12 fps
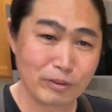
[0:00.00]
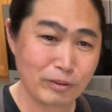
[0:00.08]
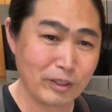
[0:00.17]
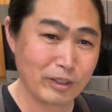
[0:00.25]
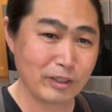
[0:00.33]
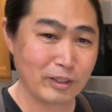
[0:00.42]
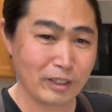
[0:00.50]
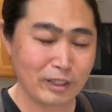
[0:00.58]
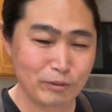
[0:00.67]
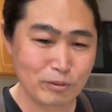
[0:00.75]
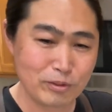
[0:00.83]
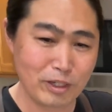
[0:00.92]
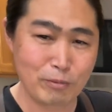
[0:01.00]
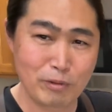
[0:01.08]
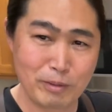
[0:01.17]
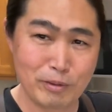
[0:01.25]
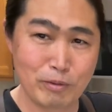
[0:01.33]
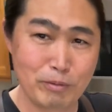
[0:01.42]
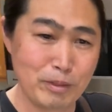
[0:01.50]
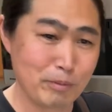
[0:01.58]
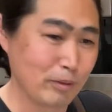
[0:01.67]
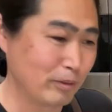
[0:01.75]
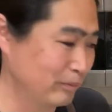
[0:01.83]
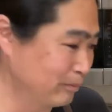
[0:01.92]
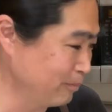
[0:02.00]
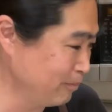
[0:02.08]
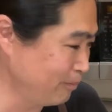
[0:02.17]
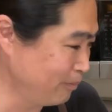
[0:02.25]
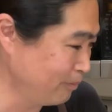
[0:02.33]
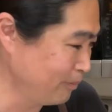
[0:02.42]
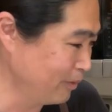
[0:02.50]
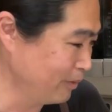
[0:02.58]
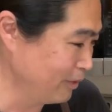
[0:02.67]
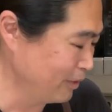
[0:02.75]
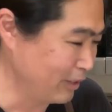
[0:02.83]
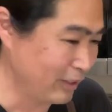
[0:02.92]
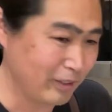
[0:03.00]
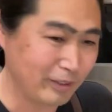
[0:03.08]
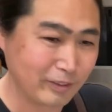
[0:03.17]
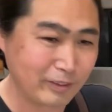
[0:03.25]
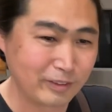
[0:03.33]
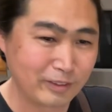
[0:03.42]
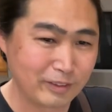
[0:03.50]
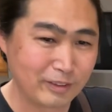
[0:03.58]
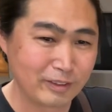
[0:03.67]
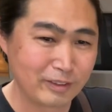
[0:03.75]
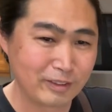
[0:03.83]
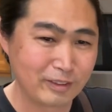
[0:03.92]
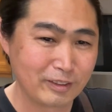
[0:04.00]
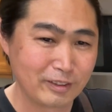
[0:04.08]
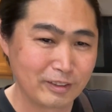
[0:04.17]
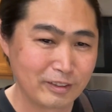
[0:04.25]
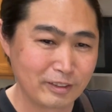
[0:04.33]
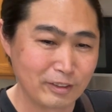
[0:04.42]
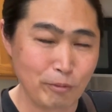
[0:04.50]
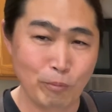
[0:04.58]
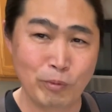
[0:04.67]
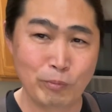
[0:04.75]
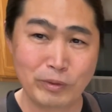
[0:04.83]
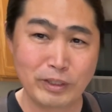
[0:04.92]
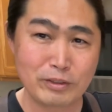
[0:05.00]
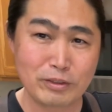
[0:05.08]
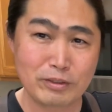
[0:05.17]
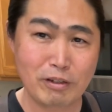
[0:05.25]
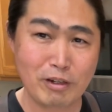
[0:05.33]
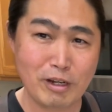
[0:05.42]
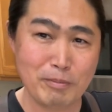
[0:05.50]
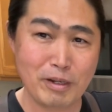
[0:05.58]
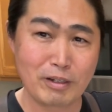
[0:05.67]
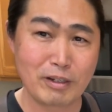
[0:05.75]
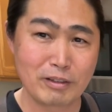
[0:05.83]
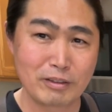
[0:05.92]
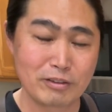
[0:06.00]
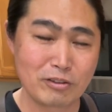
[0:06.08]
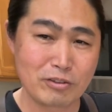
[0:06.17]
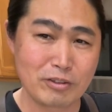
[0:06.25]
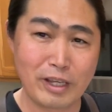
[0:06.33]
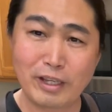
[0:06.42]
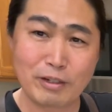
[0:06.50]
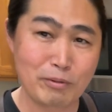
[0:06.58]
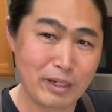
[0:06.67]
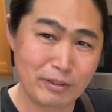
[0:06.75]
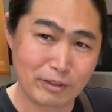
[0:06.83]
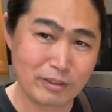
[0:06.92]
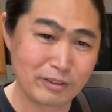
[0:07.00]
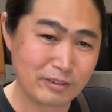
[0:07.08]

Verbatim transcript: Uh, I like to say a rabbit hole people. And we're not just talking about just a grinder.